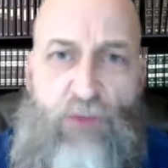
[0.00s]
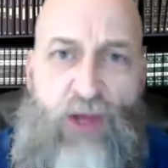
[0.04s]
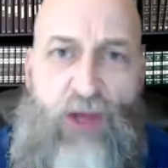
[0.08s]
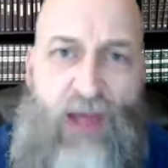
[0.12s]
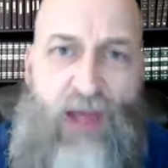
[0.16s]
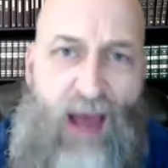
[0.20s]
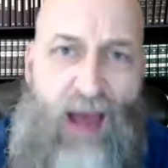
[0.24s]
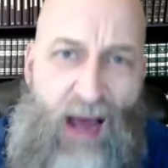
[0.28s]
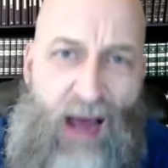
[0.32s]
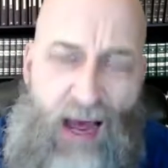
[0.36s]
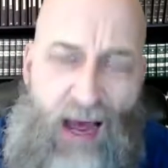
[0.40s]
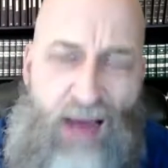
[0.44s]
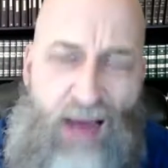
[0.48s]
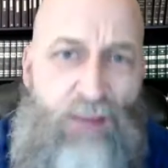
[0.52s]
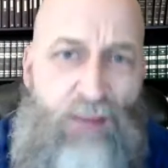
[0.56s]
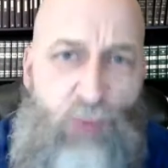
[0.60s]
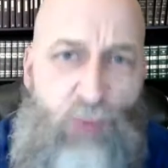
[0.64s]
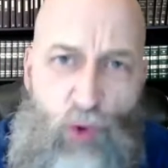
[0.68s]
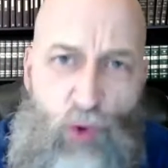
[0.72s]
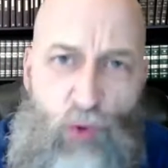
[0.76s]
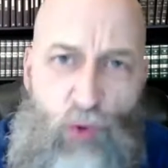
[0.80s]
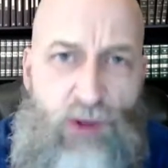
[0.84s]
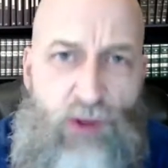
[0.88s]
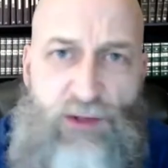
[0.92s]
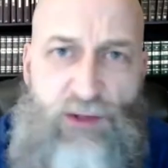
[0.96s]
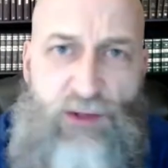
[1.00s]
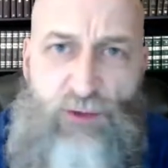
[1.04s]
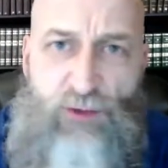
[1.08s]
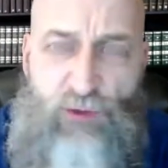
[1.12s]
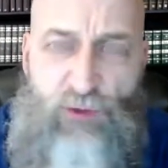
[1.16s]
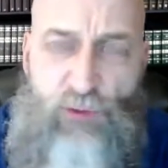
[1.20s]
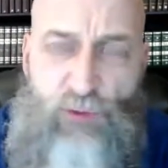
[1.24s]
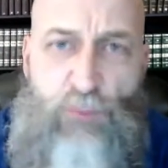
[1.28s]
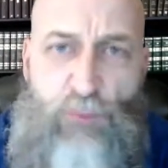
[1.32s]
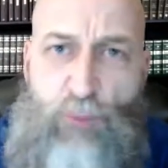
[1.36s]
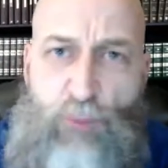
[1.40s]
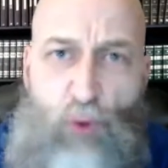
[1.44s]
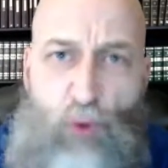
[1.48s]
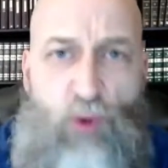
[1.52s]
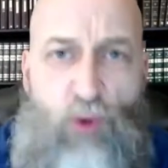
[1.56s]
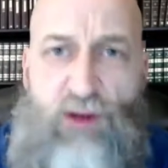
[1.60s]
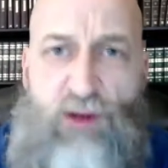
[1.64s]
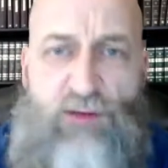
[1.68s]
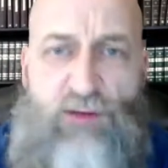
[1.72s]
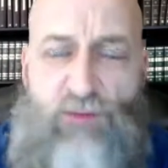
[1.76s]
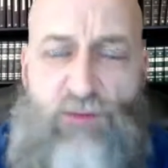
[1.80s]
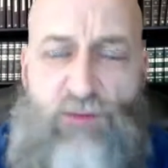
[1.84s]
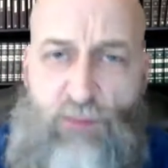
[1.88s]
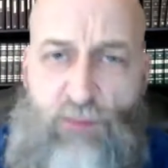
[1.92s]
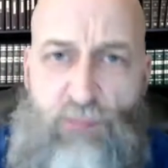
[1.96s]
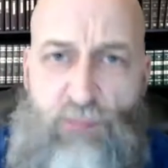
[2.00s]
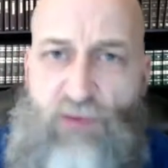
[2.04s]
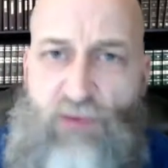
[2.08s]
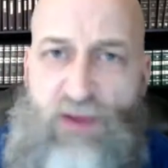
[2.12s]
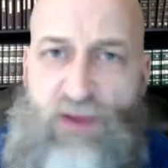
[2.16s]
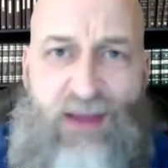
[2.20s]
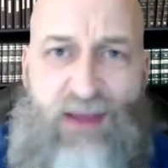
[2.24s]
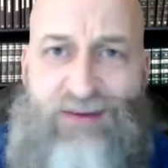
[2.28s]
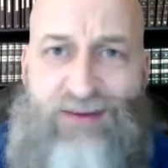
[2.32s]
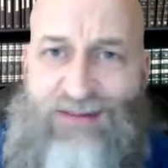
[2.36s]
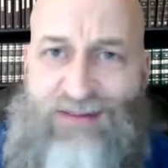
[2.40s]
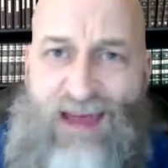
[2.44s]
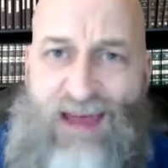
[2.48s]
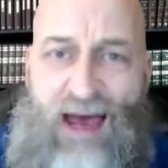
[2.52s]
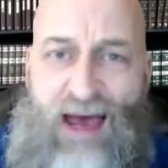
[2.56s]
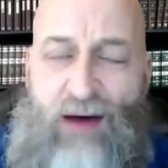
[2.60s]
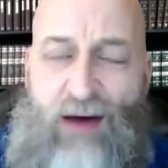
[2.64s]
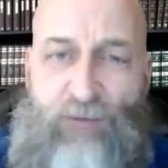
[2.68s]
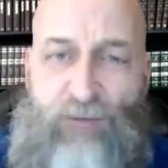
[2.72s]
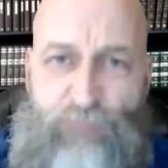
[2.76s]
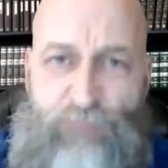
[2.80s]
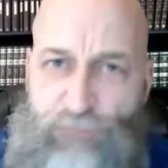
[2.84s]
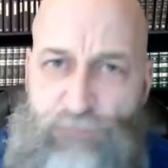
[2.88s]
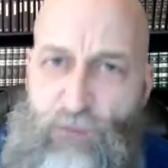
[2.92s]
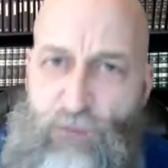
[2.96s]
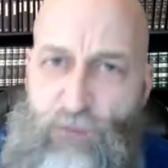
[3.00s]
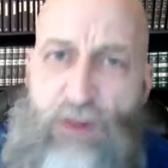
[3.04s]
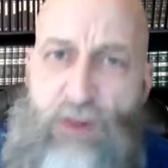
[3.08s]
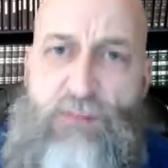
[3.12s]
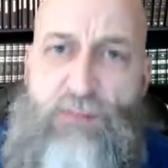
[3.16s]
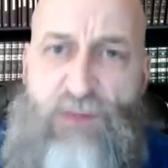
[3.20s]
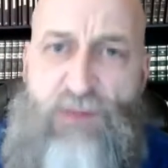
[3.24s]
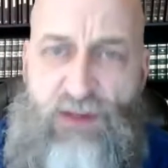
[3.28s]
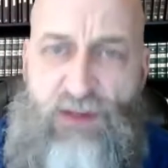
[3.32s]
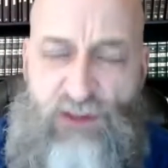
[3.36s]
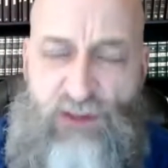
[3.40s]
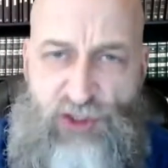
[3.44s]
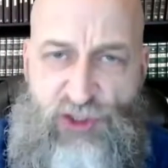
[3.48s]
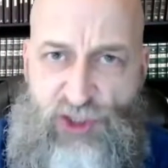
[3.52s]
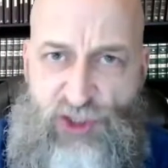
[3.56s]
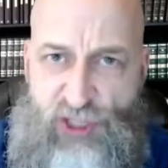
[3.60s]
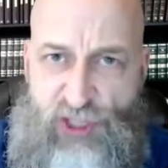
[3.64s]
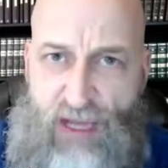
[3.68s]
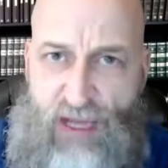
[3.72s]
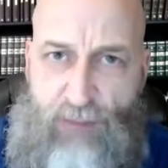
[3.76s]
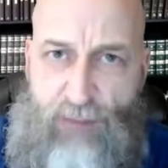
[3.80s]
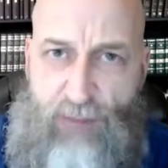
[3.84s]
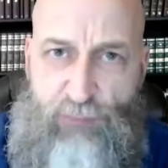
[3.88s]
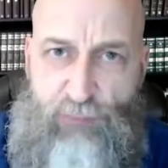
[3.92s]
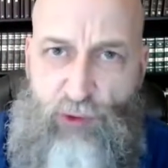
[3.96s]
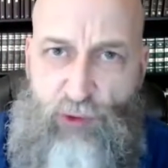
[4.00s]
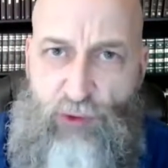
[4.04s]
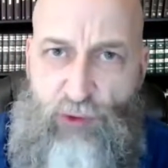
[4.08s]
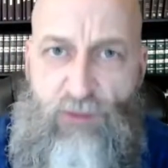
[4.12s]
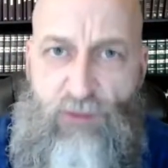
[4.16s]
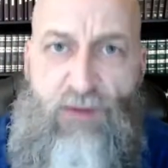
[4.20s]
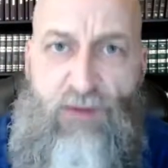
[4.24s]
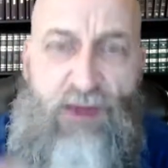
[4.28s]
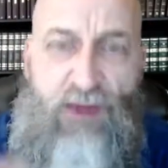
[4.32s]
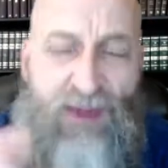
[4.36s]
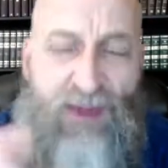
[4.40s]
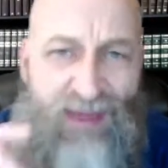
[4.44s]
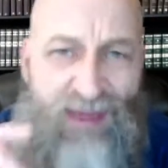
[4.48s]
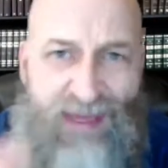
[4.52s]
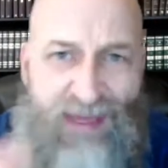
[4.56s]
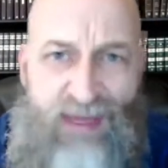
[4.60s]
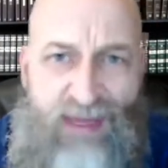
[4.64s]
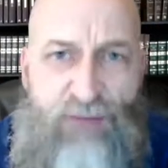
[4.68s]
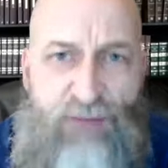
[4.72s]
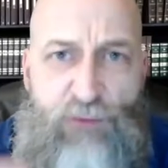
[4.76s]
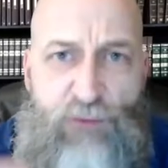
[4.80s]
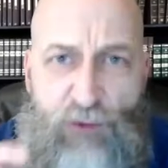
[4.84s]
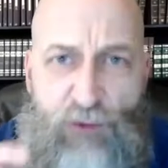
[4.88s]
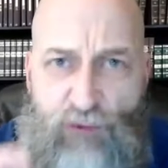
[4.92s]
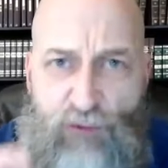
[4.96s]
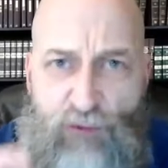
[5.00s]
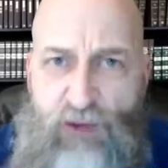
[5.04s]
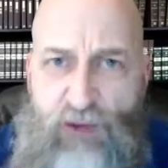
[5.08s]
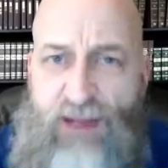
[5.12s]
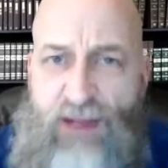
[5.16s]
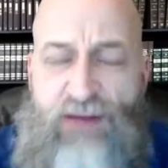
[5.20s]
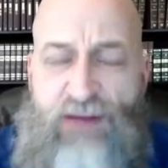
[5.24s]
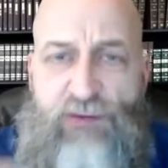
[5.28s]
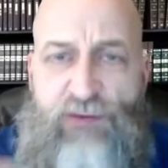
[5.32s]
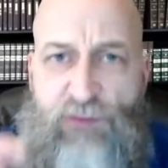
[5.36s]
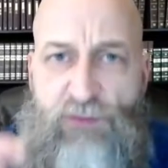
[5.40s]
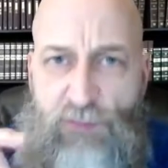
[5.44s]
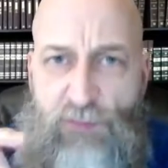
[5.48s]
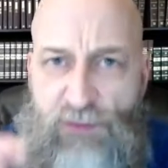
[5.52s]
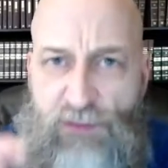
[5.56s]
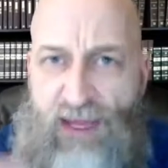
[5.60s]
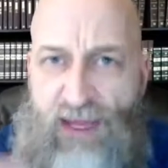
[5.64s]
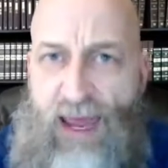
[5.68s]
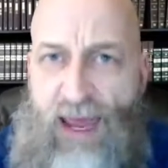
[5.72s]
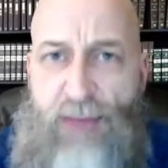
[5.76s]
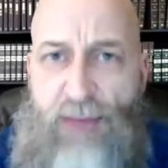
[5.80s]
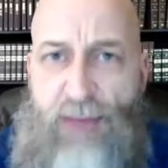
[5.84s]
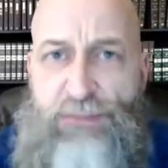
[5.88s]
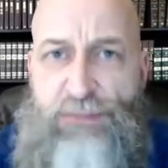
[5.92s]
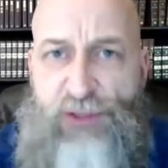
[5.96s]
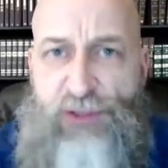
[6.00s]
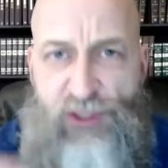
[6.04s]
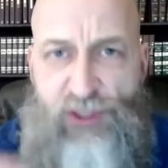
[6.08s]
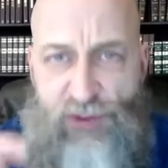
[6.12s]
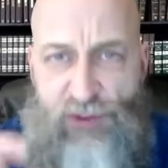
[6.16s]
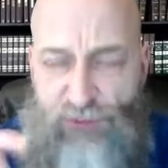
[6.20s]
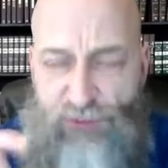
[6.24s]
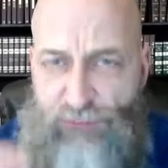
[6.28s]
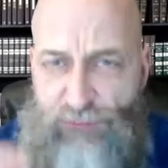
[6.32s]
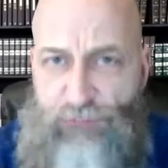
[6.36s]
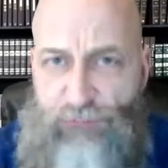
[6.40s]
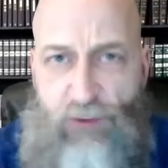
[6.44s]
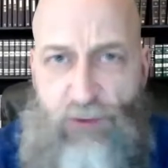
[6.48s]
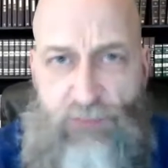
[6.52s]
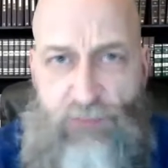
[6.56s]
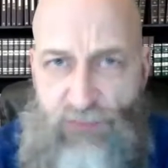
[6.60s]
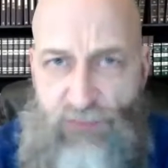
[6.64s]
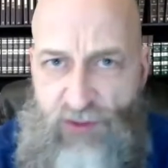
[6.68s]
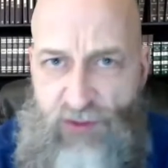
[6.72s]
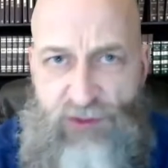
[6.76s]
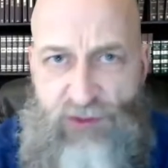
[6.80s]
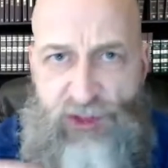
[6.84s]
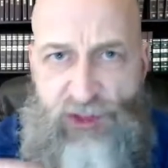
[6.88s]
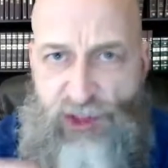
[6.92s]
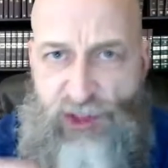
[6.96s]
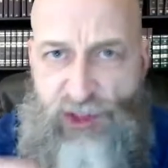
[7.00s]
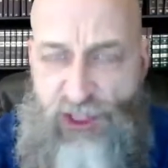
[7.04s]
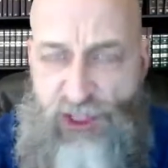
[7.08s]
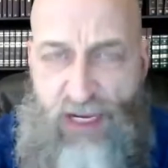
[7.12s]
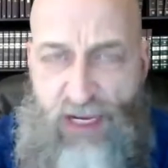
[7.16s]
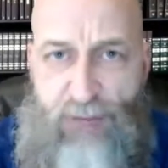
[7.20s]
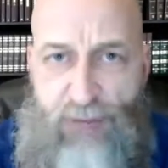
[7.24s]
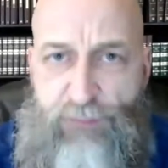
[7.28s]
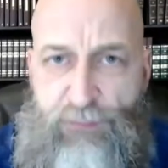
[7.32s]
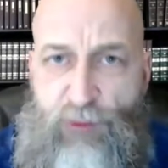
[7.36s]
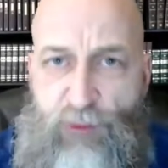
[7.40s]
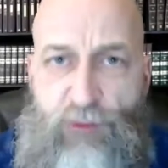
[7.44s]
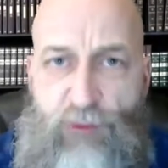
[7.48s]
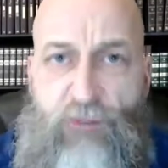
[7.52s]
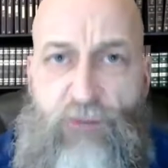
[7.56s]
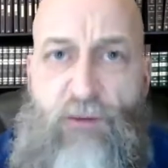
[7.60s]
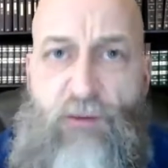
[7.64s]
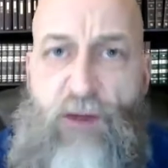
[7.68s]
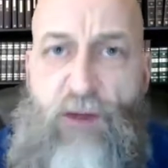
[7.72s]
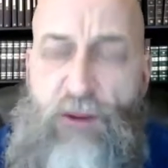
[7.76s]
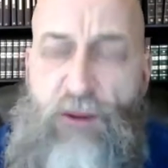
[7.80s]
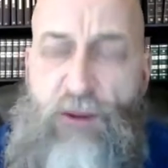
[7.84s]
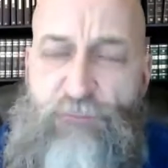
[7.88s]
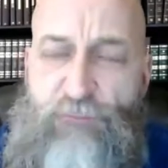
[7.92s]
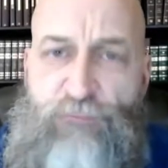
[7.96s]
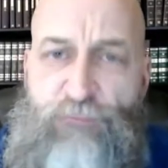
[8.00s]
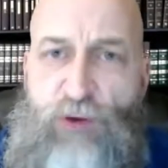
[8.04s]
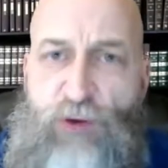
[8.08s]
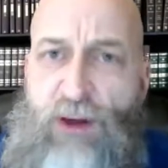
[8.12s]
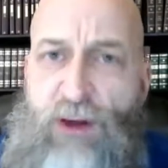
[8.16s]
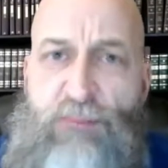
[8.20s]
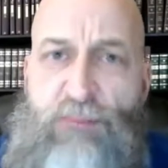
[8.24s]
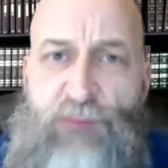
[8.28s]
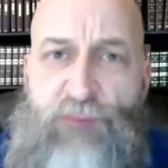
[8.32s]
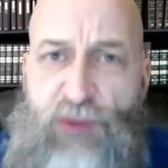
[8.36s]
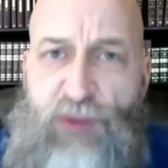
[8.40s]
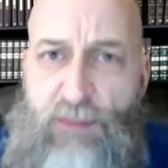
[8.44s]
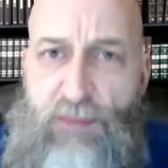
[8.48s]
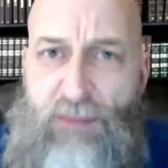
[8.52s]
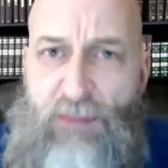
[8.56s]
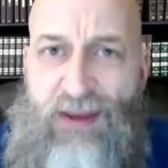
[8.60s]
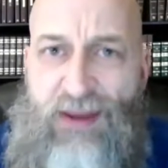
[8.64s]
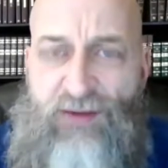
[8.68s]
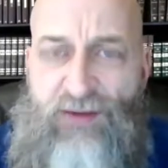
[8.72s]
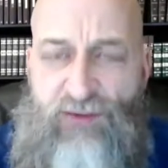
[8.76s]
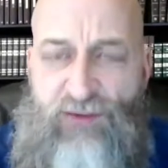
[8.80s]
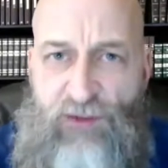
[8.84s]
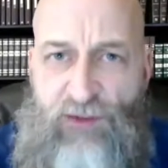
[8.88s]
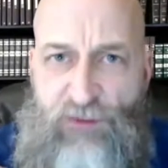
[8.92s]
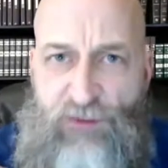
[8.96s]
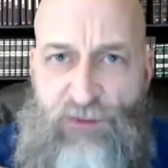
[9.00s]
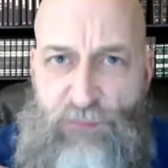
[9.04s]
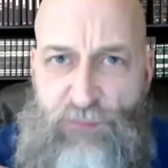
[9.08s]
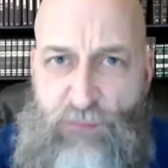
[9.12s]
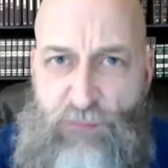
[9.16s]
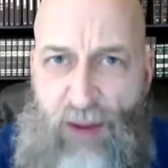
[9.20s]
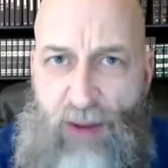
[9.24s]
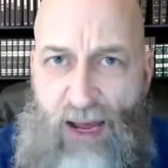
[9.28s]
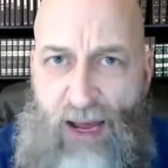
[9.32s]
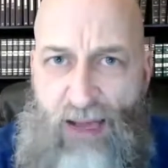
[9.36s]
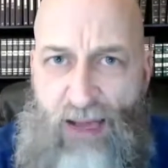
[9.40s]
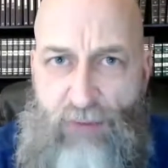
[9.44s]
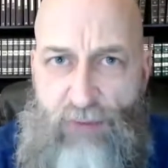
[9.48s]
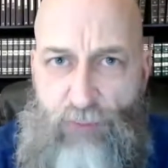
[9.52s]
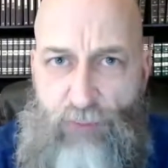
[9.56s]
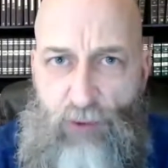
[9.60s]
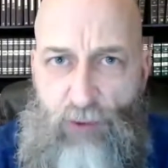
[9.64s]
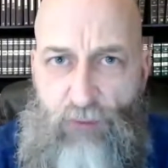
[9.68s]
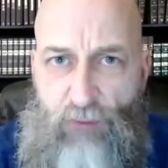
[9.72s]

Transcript: I'm going to point some things out from this chapter, even read some captions from this chapter from the Message Bible.